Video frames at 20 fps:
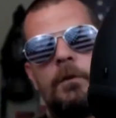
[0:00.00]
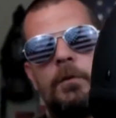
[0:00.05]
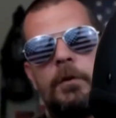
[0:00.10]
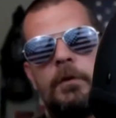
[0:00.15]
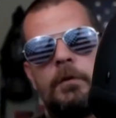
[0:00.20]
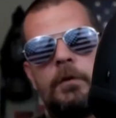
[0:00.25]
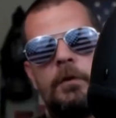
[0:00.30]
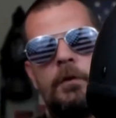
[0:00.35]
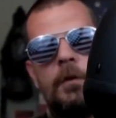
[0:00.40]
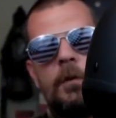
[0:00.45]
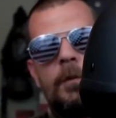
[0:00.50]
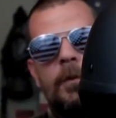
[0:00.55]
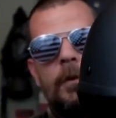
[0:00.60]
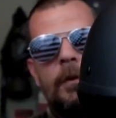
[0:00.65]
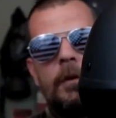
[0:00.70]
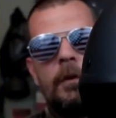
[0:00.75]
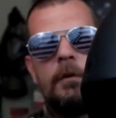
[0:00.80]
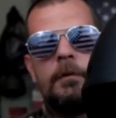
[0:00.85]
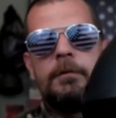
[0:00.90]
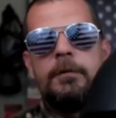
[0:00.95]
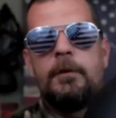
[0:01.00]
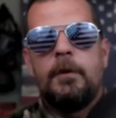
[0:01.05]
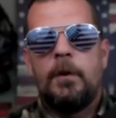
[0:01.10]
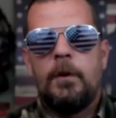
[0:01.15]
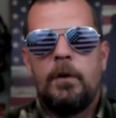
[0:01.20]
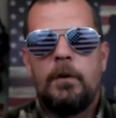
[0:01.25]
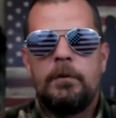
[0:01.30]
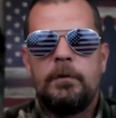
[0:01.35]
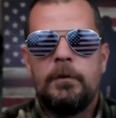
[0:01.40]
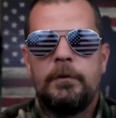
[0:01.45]
Twister 2.0 for
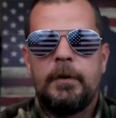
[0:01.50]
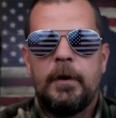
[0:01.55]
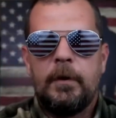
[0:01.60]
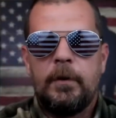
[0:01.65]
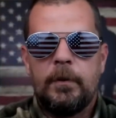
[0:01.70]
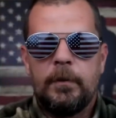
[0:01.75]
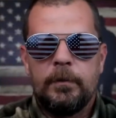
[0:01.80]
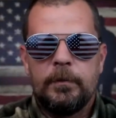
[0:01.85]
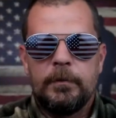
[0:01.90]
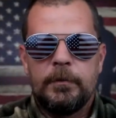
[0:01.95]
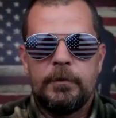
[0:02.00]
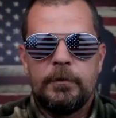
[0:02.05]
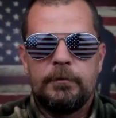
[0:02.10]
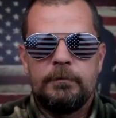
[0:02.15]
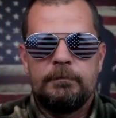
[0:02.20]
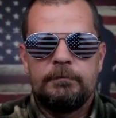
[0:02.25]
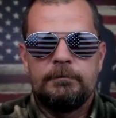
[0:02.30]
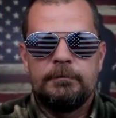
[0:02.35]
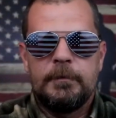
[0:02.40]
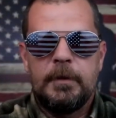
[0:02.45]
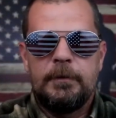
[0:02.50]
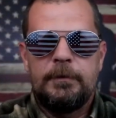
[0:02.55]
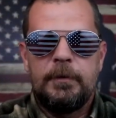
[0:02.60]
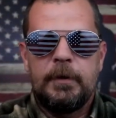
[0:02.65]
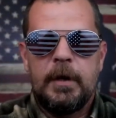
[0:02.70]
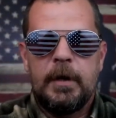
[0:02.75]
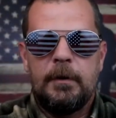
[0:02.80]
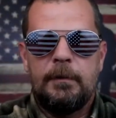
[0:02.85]
oval domes. If you got a